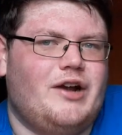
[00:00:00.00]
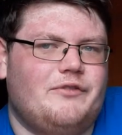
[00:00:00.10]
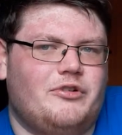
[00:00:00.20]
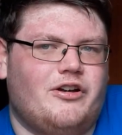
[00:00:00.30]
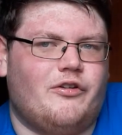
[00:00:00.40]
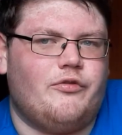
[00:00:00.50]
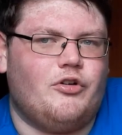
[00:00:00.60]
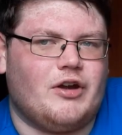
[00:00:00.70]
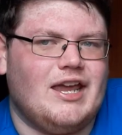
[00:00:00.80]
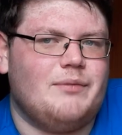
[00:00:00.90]
Everyone on the
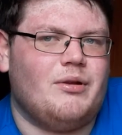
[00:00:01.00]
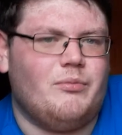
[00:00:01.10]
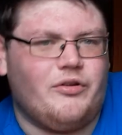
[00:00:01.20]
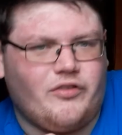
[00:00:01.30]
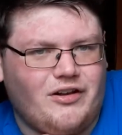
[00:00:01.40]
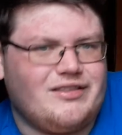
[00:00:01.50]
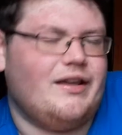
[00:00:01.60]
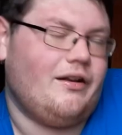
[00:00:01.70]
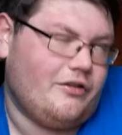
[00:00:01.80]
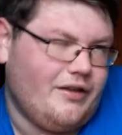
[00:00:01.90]
floor. Gable moonsault
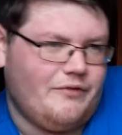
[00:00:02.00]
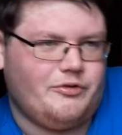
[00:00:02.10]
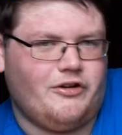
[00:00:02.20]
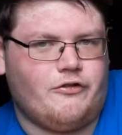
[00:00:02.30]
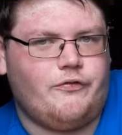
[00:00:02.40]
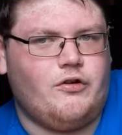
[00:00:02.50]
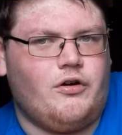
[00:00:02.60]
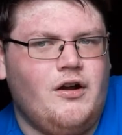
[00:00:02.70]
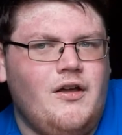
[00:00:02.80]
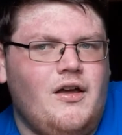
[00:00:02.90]
then onto everyone on the
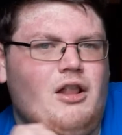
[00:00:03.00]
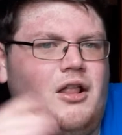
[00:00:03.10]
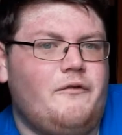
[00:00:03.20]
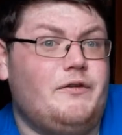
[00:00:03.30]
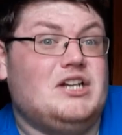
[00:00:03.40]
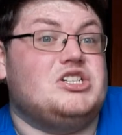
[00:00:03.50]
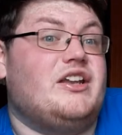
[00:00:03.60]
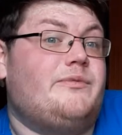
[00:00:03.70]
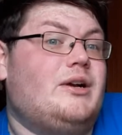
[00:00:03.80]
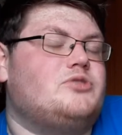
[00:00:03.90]
floor finish of
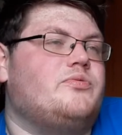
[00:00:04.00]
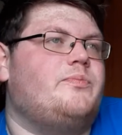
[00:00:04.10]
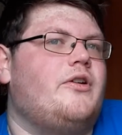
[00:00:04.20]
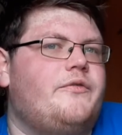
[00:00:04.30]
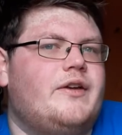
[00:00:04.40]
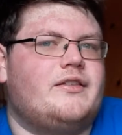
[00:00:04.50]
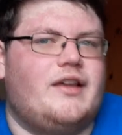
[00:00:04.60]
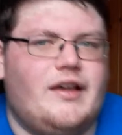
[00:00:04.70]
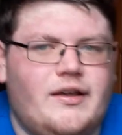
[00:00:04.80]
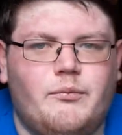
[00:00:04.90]
this match was perfect.
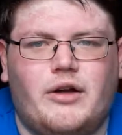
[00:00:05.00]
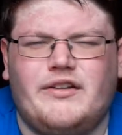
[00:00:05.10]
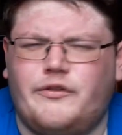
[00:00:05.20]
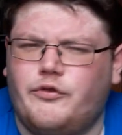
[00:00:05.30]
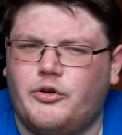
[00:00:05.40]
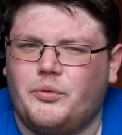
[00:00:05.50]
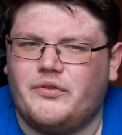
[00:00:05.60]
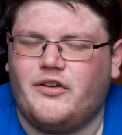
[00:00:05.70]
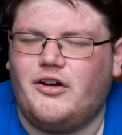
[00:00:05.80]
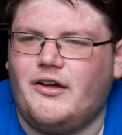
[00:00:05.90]
Uh, Montez Ford
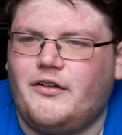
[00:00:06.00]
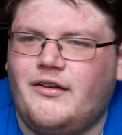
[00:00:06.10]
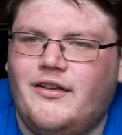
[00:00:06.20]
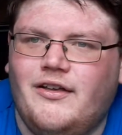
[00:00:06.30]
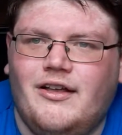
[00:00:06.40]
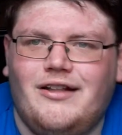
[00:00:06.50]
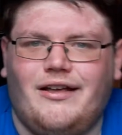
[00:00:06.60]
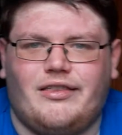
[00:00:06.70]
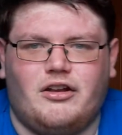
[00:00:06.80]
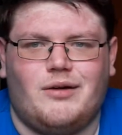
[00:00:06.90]
was on
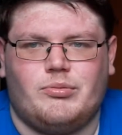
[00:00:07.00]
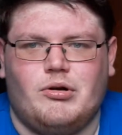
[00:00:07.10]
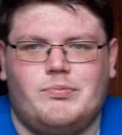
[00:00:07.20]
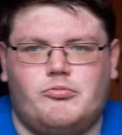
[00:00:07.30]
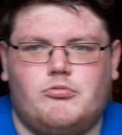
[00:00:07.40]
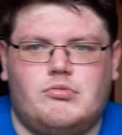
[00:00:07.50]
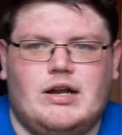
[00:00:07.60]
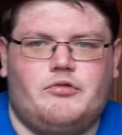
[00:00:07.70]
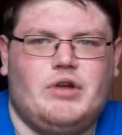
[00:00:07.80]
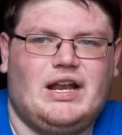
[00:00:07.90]
like the top rope.
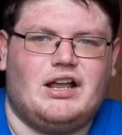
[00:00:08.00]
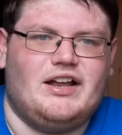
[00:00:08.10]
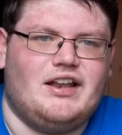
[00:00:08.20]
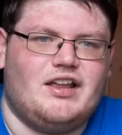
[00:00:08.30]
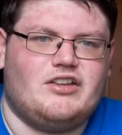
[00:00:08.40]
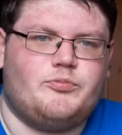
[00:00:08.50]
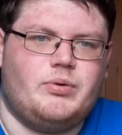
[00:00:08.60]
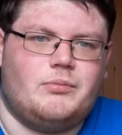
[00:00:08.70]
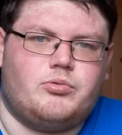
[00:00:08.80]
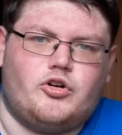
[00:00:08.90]
Uh, Riddle kind of like
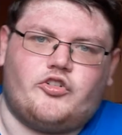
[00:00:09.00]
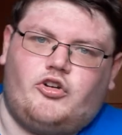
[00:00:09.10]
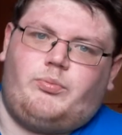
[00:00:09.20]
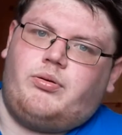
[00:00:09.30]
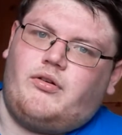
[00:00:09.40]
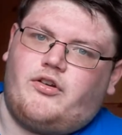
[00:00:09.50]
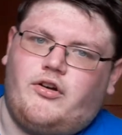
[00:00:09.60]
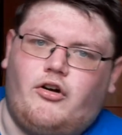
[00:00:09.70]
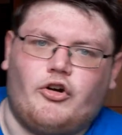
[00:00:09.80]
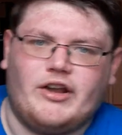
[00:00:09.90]
springboards up,
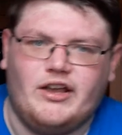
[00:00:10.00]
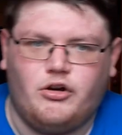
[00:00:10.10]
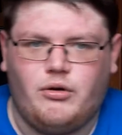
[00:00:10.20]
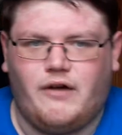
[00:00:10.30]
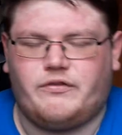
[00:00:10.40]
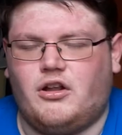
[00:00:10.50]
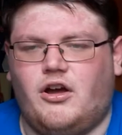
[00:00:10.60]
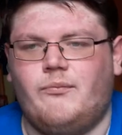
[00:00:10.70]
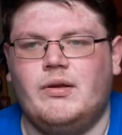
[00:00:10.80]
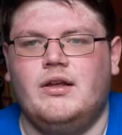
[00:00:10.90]
RKO off the
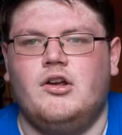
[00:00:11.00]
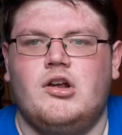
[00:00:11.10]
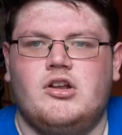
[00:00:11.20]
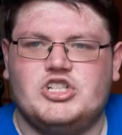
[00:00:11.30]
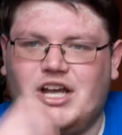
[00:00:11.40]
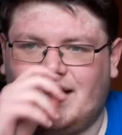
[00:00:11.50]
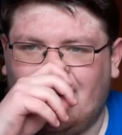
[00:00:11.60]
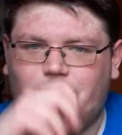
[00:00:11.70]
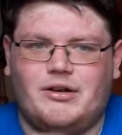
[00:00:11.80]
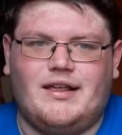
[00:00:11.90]
top. Chad
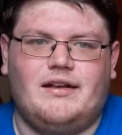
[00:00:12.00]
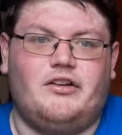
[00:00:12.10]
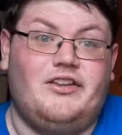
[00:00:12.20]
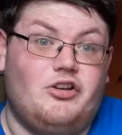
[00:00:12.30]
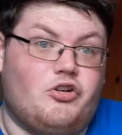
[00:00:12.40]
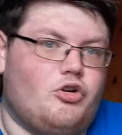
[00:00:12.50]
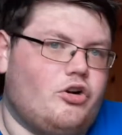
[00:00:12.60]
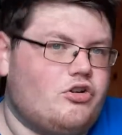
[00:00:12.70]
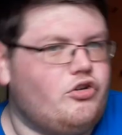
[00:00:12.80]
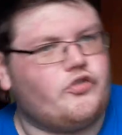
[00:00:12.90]
Gable then in the other
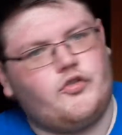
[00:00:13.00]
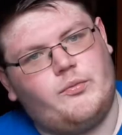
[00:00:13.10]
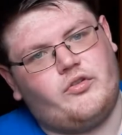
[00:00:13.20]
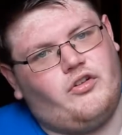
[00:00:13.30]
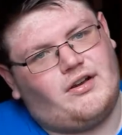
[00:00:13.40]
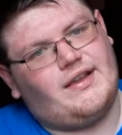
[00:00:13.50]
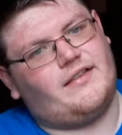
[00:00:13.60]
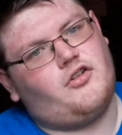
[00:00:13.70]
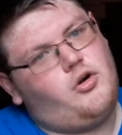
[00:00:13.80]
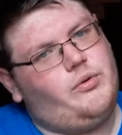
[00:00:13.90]
corner goes for the gets
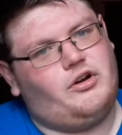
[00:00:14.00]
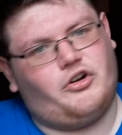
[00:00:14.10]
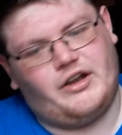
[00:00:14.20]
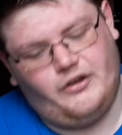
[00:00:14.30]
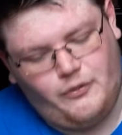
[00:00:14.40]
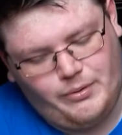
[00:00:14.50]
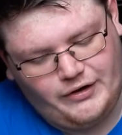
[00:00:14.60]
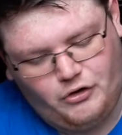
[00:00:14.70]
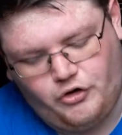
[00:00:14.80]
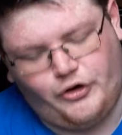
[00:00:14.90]
caught with an RKO by
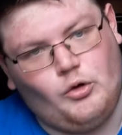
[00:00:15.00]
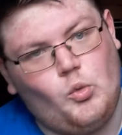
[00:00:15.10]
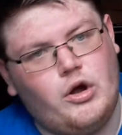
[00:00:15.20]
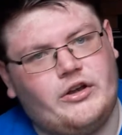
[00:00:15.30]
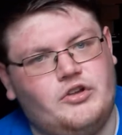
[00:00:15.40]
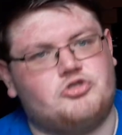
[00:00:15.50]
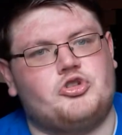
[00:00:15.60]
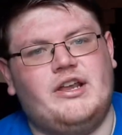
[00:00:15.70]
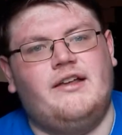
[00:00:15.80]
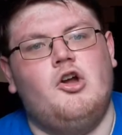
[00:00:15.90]
Orton. One, two,
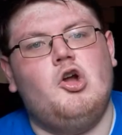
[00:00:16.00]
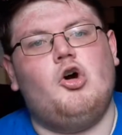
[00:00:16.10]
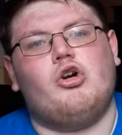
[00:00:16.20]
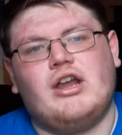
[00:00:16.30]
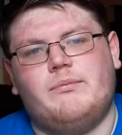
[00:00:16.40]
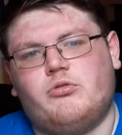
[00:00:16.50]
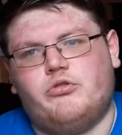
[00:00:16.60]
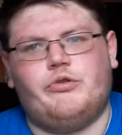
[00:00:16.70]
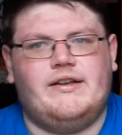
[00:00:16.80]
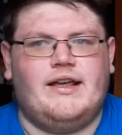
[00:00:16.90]
three. RK Bro
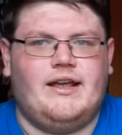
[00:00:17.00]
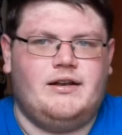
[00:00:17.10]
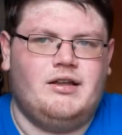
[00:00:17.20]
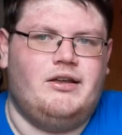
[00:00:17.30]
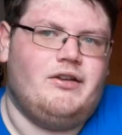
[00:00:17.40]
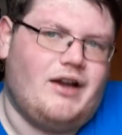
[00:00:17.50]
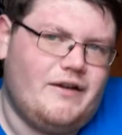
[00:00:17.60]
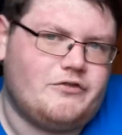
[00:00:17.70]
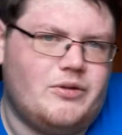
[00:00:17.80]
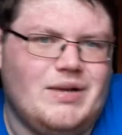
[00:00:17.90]
retain.
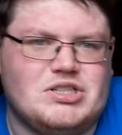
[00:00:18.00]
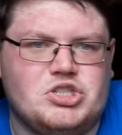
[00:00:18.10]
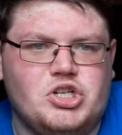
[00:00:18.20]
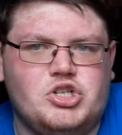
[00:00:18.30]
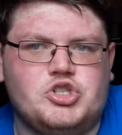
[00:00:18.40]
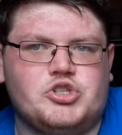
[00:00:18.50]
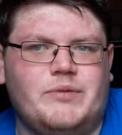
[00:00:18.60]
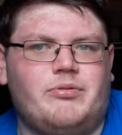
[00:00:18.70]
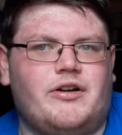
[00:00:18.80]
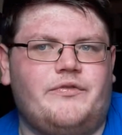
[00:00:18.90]
After the match, Street
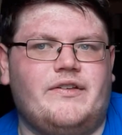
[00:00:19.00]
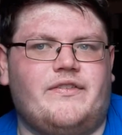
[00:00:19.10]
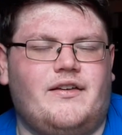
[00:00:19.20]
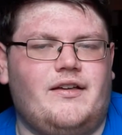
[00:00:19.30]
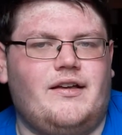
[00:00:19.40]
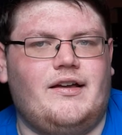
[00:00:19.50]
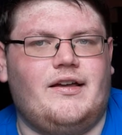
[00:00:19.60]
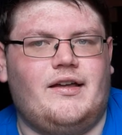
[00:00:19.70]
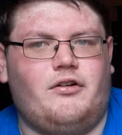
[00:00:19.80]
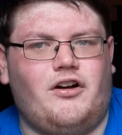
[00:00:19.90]
Profits
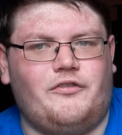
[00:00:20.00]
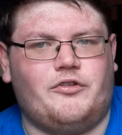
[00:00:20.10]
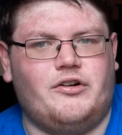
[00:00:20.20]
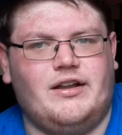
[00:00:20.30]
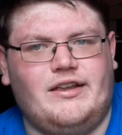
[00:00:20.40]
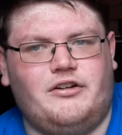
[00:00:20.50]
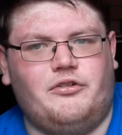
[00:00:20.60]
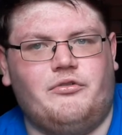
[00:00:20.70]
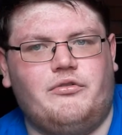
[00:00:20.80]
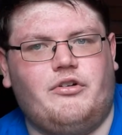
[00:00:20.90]
uh, offer you
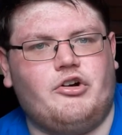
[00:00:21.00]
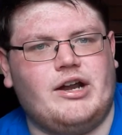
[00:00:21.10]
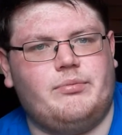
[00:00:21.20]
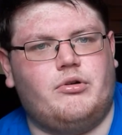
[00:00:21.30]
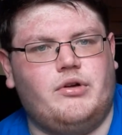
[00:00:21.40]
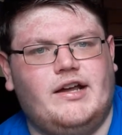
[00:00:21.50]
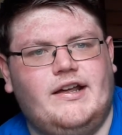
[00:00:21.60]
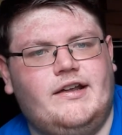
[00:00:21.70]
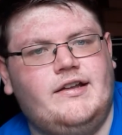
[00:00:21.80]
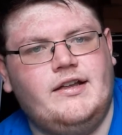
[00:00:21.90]
know RK Bro
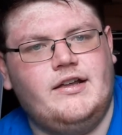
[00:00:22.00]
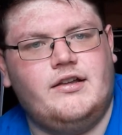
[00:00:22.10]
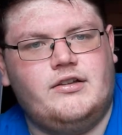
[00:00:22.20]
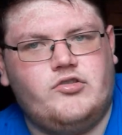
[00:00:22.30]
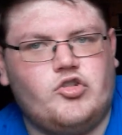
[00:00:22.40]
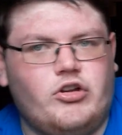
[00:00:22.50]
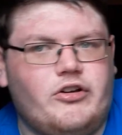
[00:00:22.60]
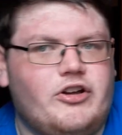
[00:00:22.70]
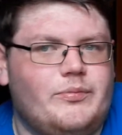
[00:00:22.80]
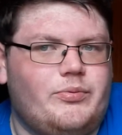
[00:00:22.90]
a solo
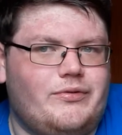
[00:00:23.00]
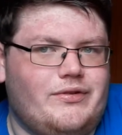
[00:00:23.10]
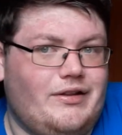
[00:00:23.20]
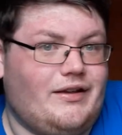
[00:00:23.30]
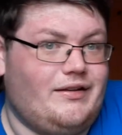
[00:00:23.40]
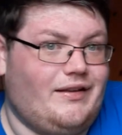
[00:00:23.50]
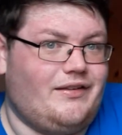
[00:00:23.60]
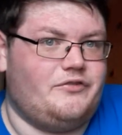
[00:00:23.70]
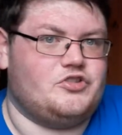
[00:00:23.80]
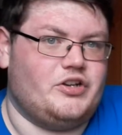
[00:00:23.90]
cup, like let's
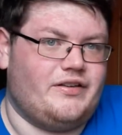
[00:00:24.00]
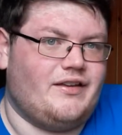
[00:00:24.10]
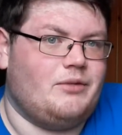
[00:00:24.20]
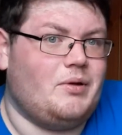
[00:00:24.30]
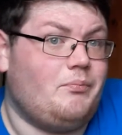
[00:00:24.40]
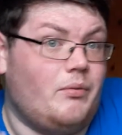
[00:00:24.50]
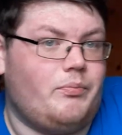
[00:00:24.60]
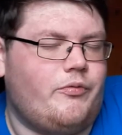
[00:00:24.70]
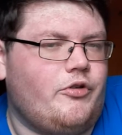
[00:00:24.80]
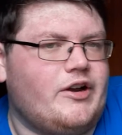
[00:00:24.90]
have a drink to celebrate. But
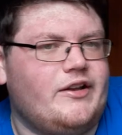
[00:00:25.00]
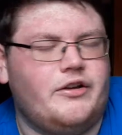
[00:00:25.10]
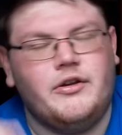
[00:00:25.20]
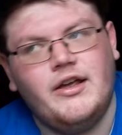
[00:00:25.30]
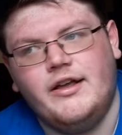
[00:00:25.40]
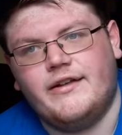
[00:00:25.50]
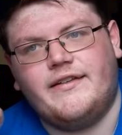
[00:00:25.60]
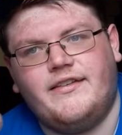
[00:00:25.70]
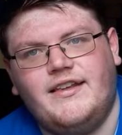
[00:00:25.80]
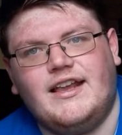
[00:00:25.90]
before they do,
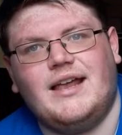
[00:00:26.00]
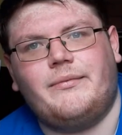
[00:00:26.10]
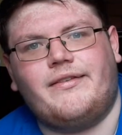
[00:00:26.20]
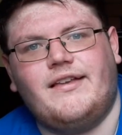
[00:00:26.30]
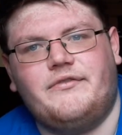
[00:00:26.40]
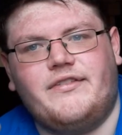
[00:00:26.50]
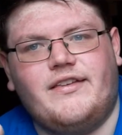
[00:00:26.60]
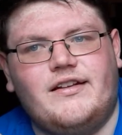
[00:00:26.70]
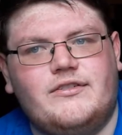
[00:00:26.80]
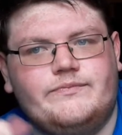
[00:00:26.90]
to see Gable
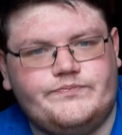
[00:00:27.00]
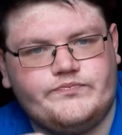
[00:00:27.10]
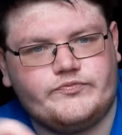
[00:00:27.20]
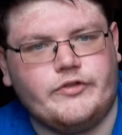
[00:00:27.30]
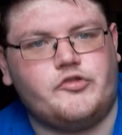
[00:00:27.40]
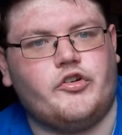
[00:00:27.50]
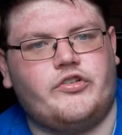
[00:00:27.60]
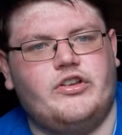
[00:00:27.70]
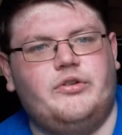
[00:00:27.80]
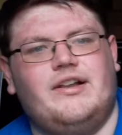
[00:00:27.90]
Stevenson, of course,
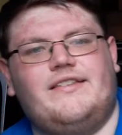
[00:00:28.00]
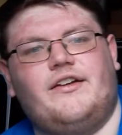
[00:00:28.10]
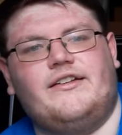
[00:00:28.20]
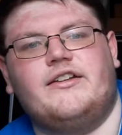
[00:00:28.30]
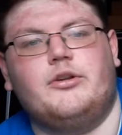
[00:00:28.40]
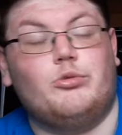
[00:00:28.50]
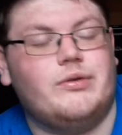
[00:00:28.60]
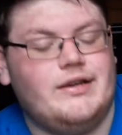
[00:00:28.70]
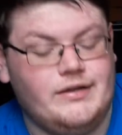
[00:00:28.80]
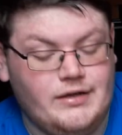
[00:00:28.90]
newly signed to
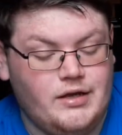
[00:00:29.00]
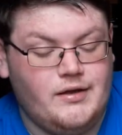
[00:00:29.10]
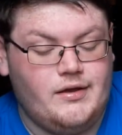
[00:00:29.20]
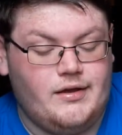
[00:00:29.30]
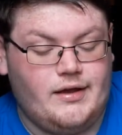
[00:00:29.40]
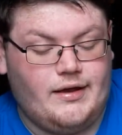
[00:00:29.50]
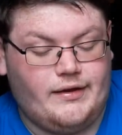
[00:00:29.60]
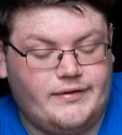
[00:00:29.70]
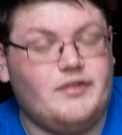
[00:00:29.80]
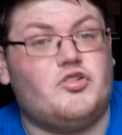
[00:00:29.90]
WWE, uh,
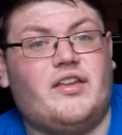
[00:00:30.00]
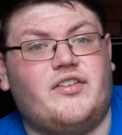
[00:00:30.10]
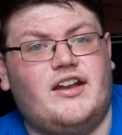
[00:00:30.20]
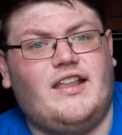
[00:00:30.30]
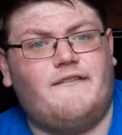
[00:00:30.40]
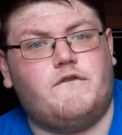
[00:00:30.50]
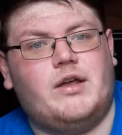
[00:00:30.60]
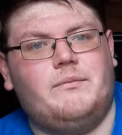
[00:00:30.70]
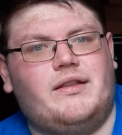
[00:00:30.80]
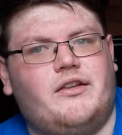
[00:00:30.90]
sitting ringside. They invite
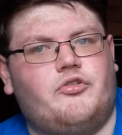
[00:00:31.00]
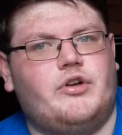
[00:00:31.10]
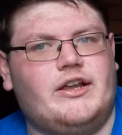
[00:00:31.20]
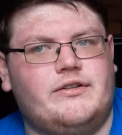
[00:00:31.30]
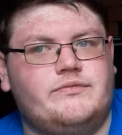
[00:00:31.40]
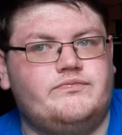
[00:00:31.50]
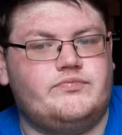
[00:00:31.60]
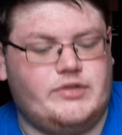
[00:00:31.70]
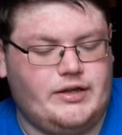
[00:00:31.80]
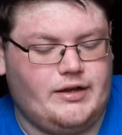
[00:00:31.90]
him into the ring.
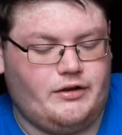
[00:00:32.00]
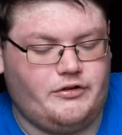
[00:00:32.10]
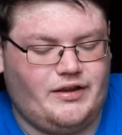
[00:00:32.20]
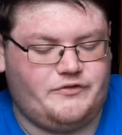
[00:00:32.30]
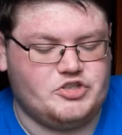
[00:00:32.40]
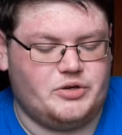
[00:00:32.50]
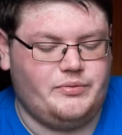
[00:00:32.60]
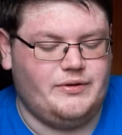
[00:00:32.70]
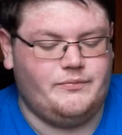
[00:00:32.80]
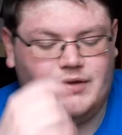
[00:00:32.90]
They go to have a drink
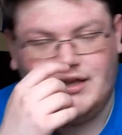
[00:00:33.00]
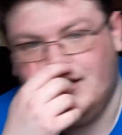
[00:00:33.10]
with him.